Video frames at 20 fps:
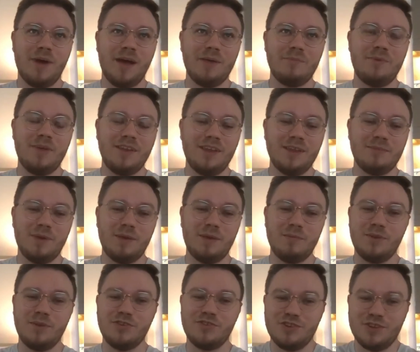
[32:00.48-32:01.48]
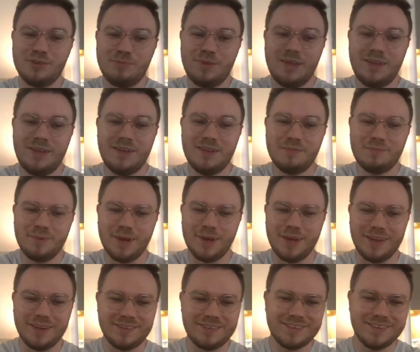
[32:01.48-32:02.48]
yeah. opinion maybe should be
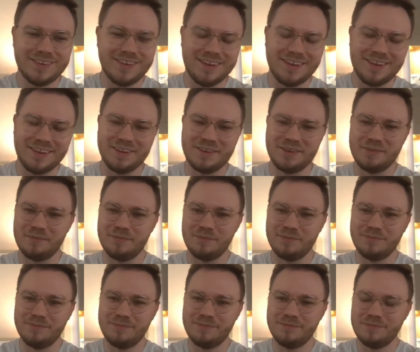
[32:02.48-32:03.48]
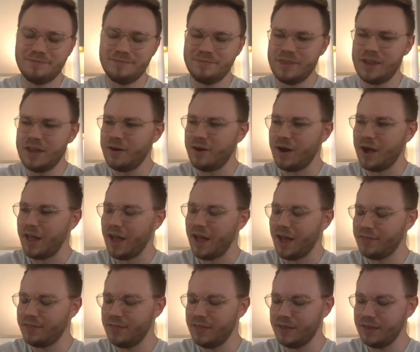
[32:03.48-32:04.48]
but um right no I, right. I
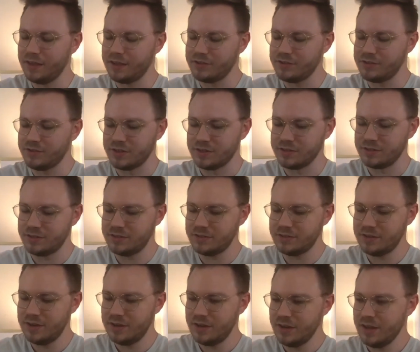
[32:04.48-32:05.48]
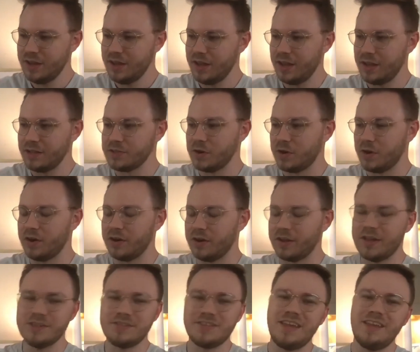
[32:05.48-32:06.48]
think it's just it's hard
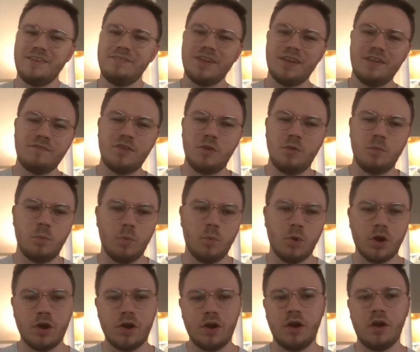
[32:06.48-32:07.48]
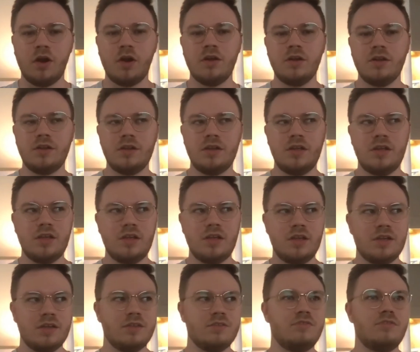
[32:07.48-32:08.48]
because even if you were
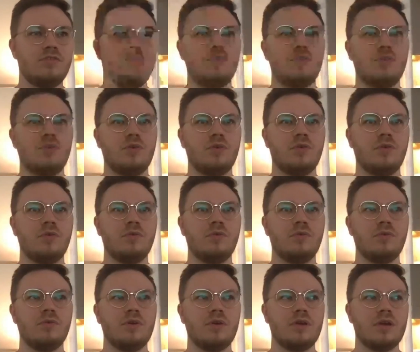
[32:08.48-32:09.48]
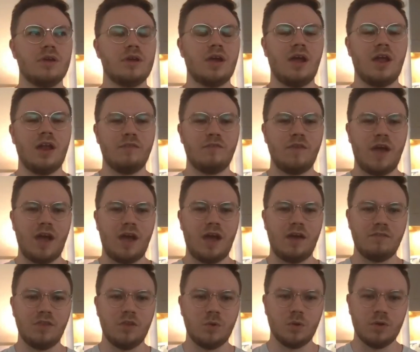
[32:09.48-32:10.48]
to kind of have
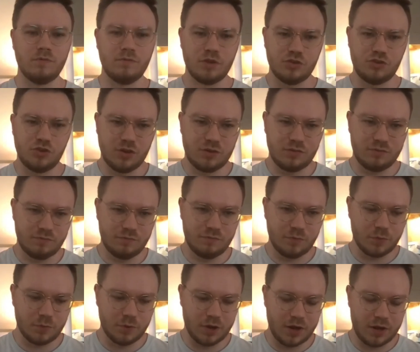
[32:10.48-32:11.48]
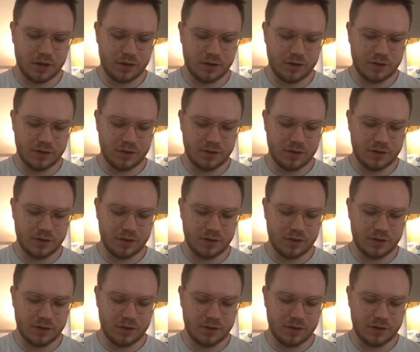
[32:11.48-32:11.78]
your vision for it